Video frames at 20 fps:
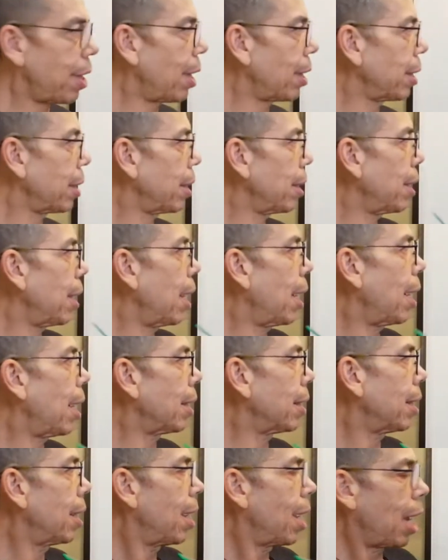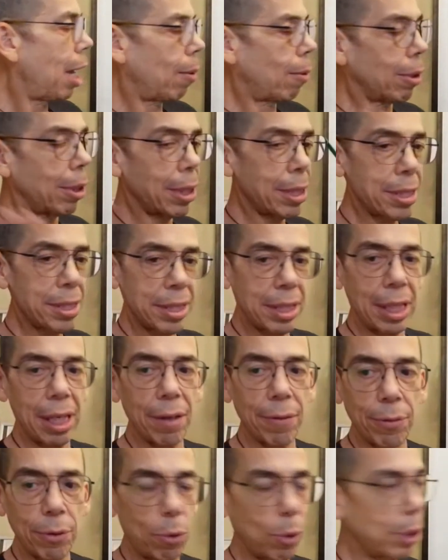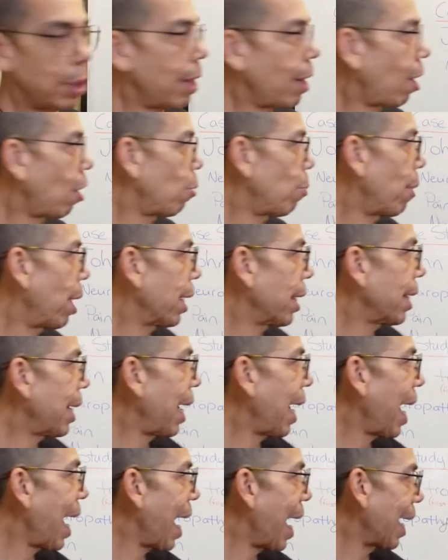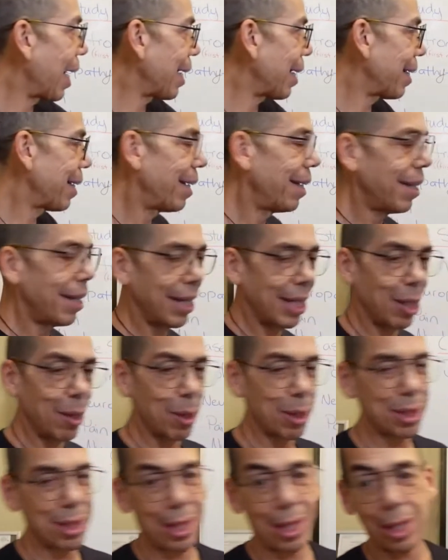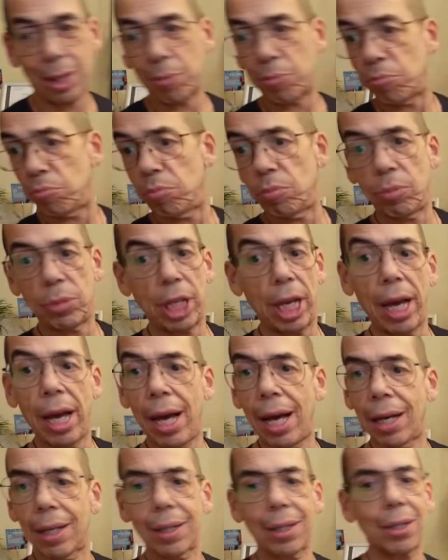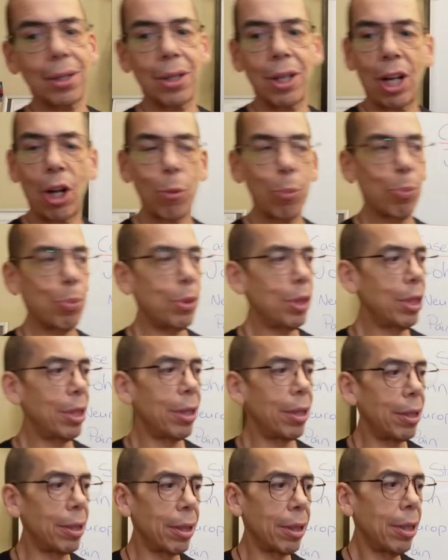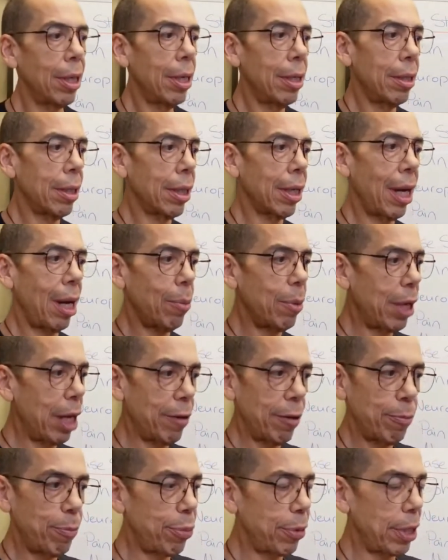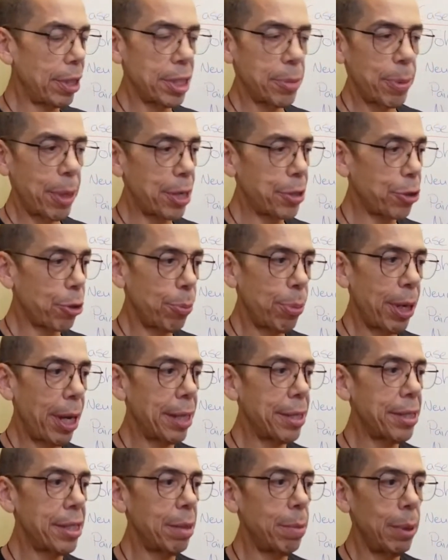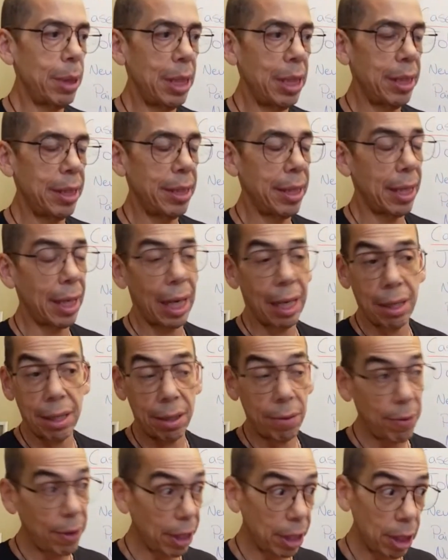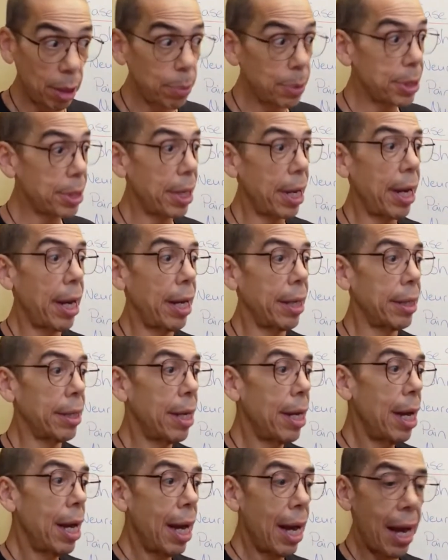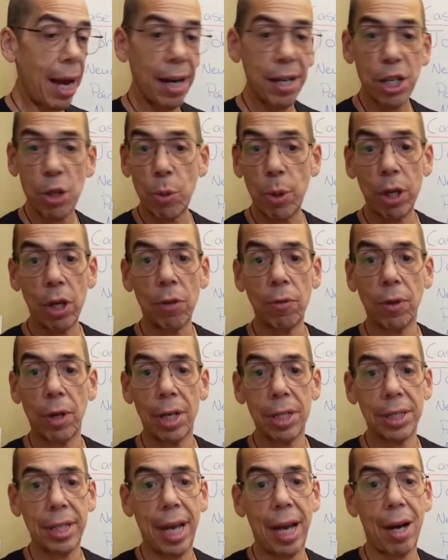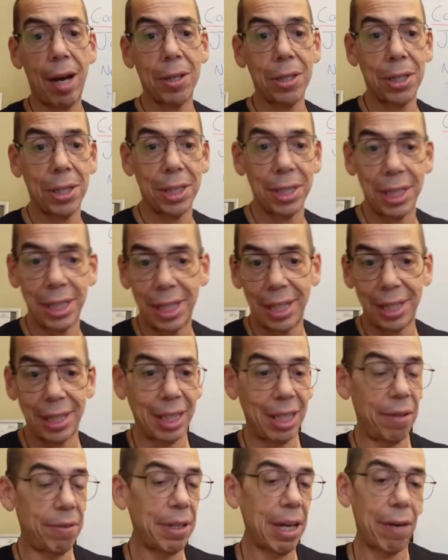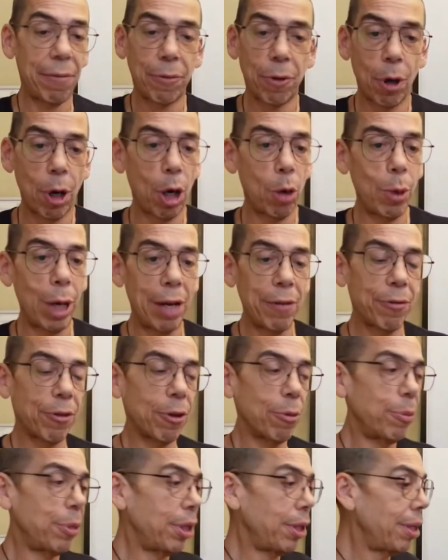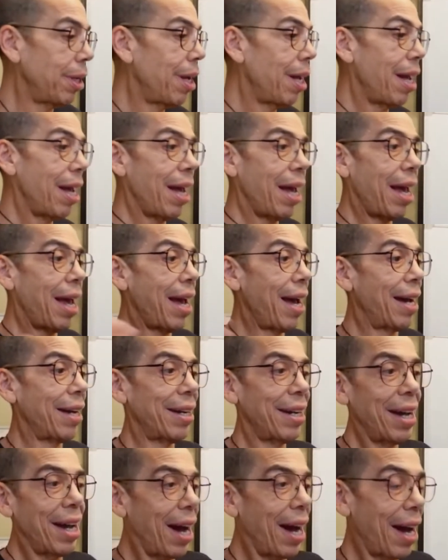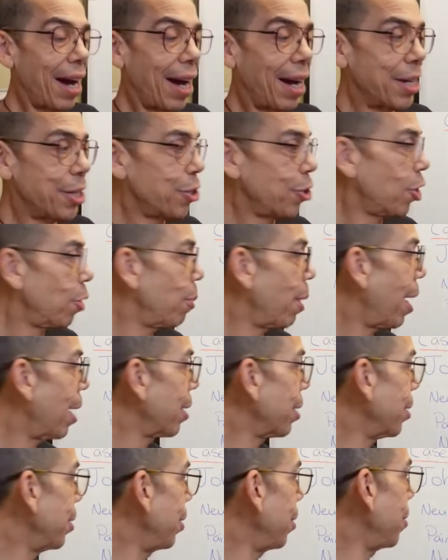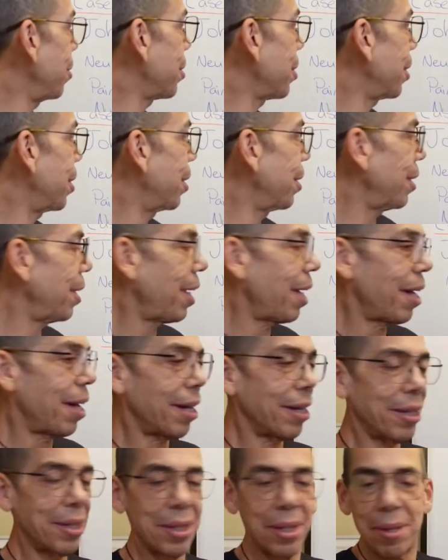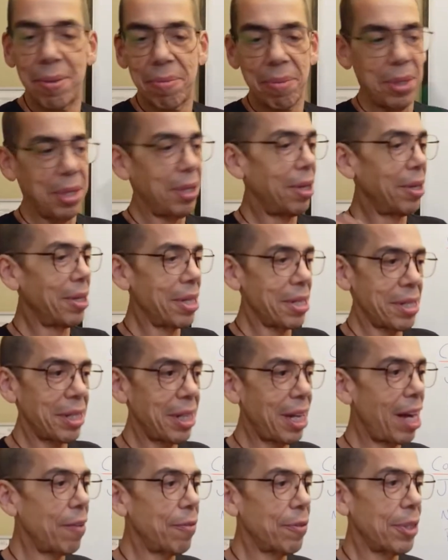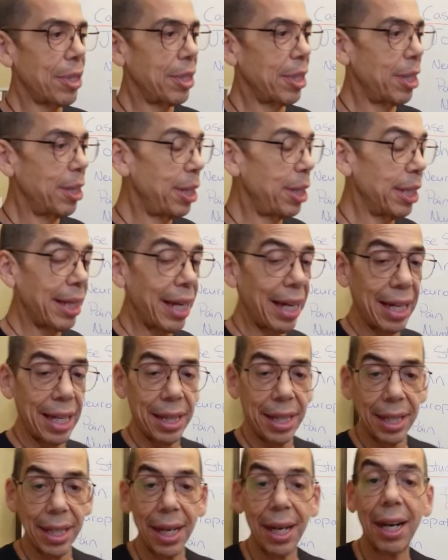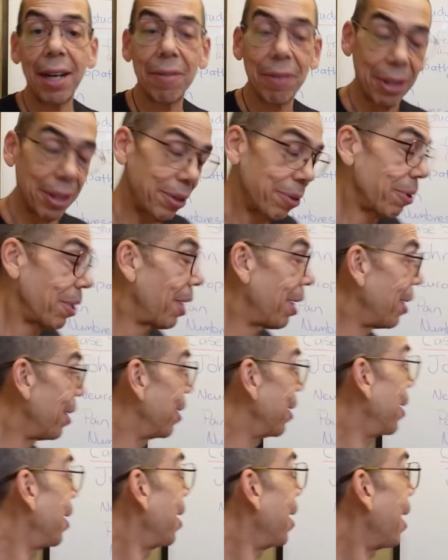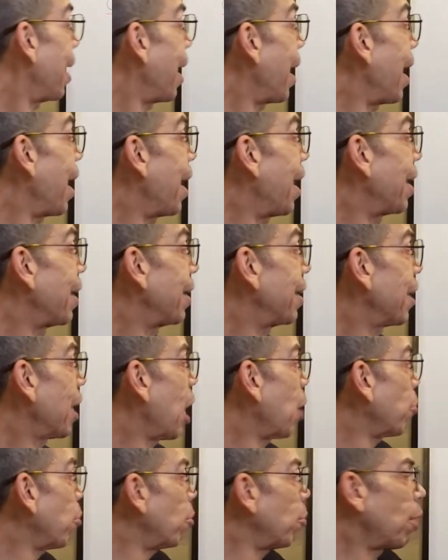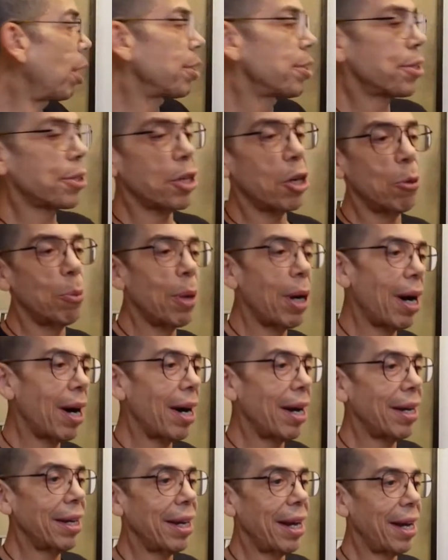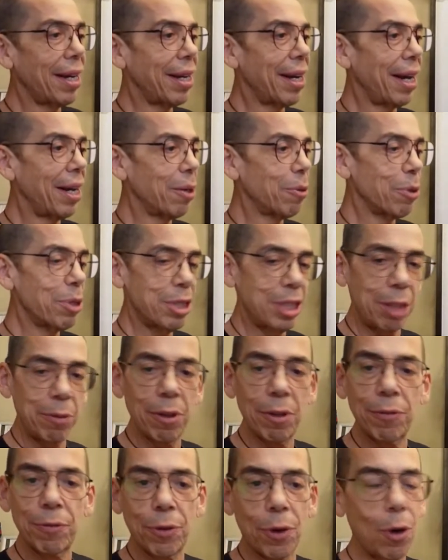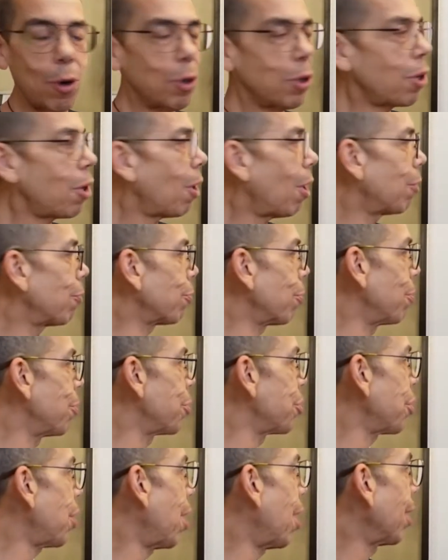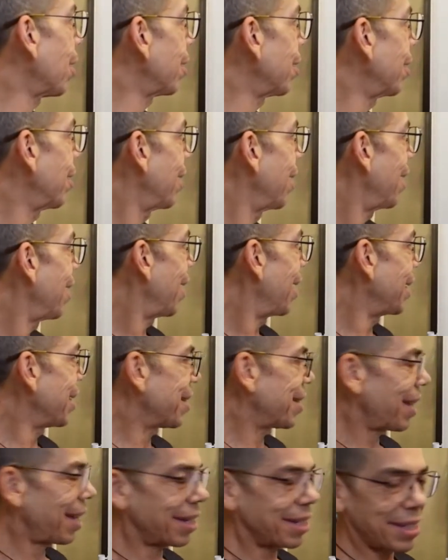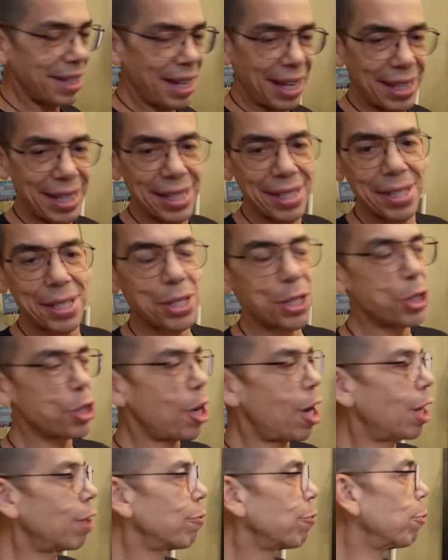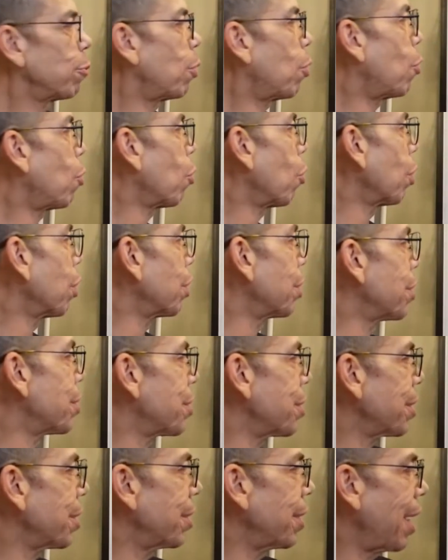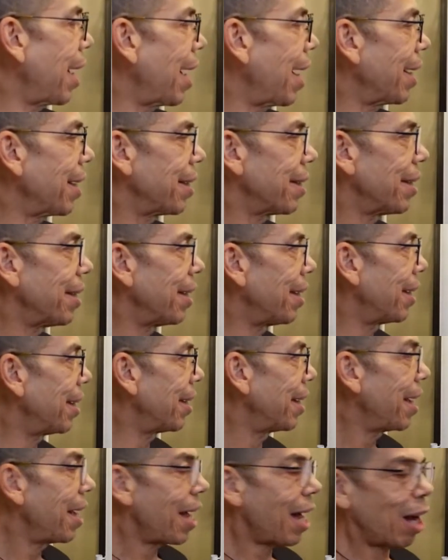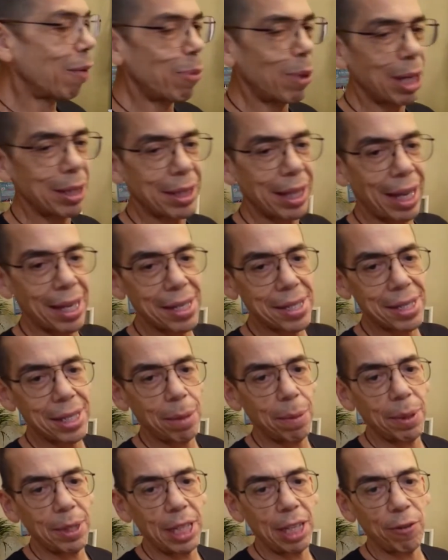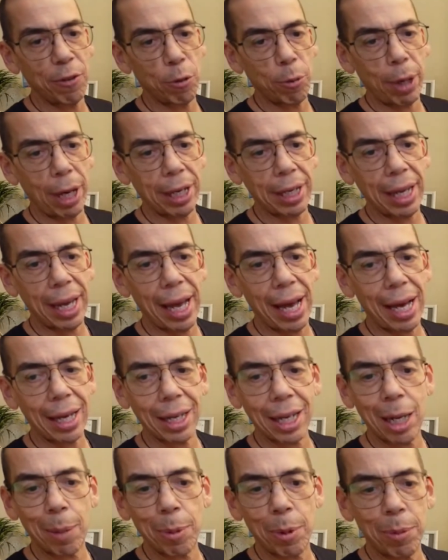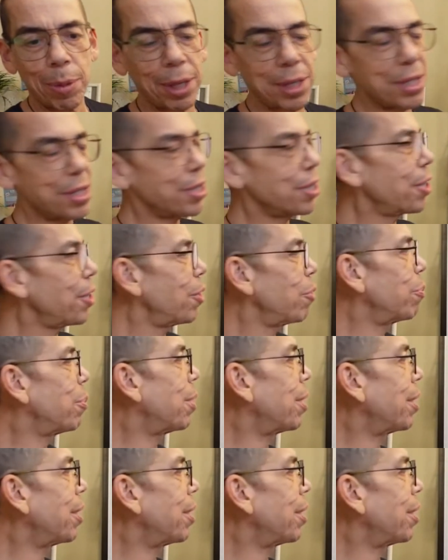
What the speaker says: on it, and I wanted to see if it would help my cat." And I was like, "Yeah, it'll help your cat. We have a special pet CBD that I developed," and I actually went over his house because he didn't live that far away from me, and I showed him how to use it, and just left and didn't think anything of it, right? And a couple months go by, and I receive a phone call from John. And he said, "Hey, this is John from Orange, and I bought that CBD for my cat a couple months ago,